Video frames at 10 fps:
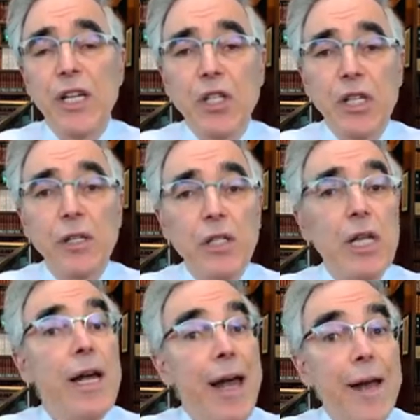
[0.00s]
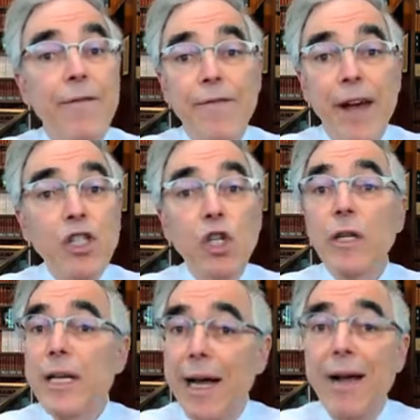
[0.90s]
citizens and
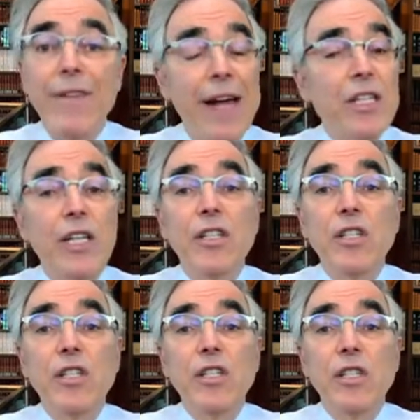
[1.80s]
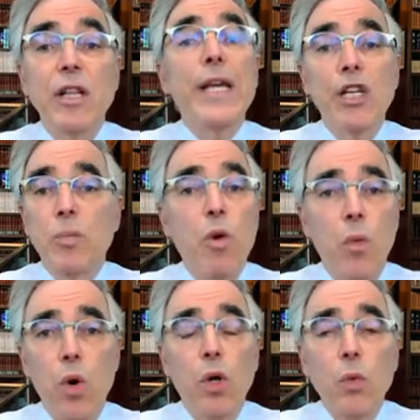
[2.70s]
eventually to have excess that we can
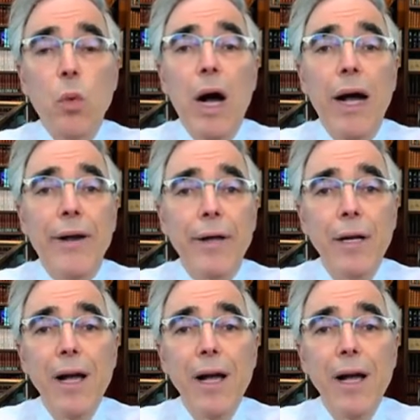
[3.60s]
export worldwide.